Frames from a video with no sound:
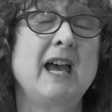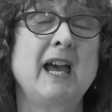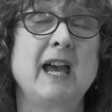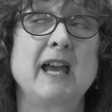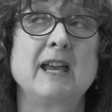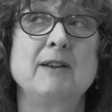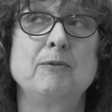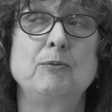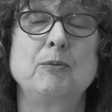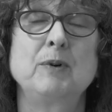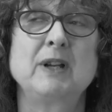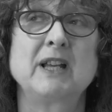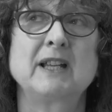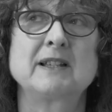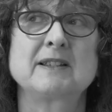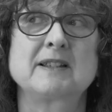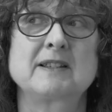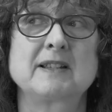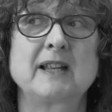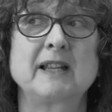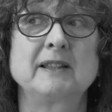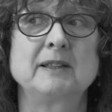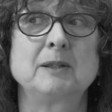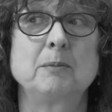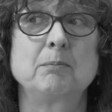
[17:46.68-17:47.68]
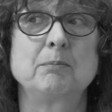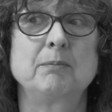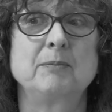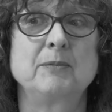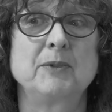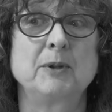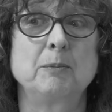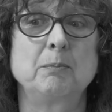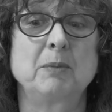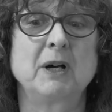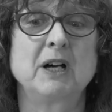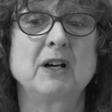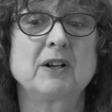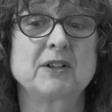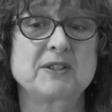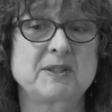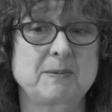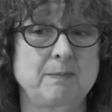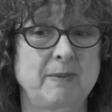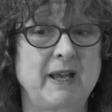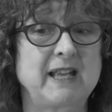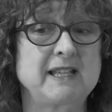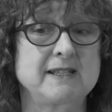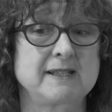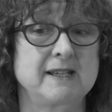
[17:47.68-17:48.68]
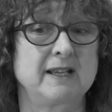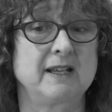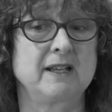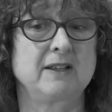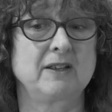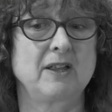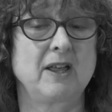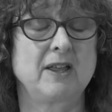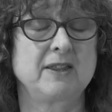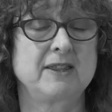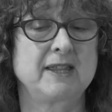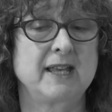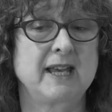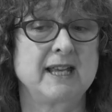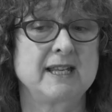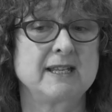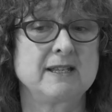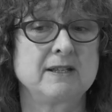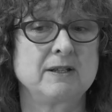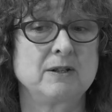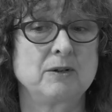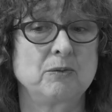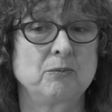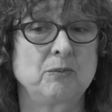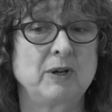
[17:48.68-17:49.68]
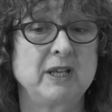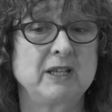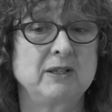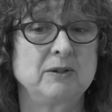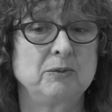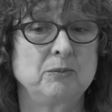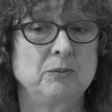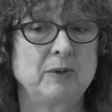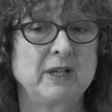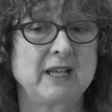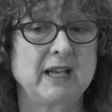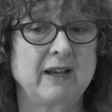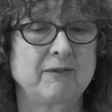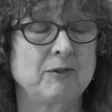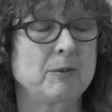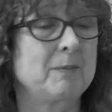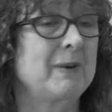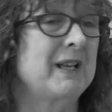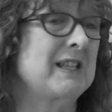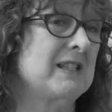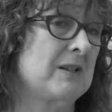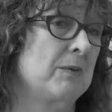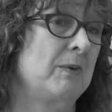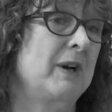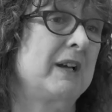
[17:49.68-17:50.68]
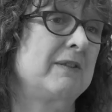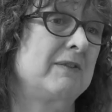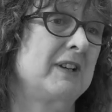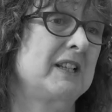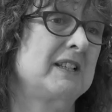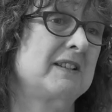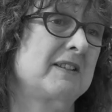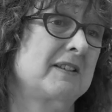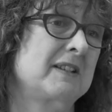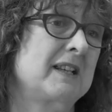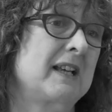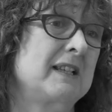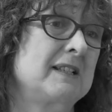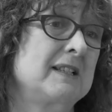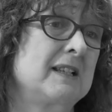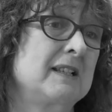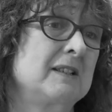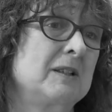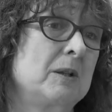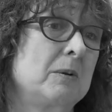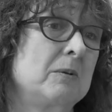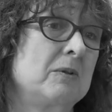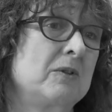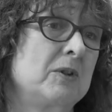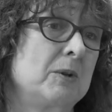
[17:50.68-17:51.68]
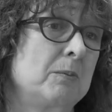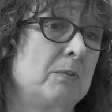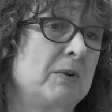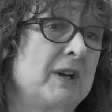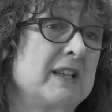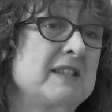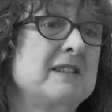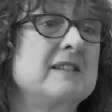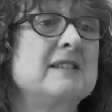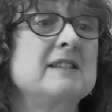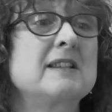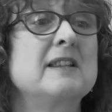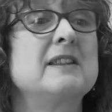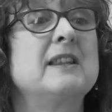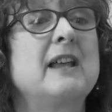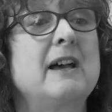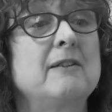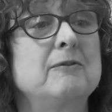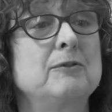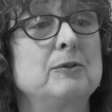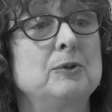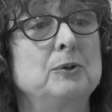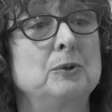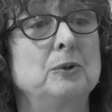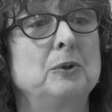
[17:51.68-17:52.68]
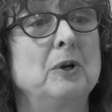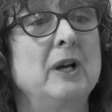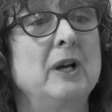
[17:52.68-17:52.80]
If we understand the past better, then we have a better way of understanding the present, and therefore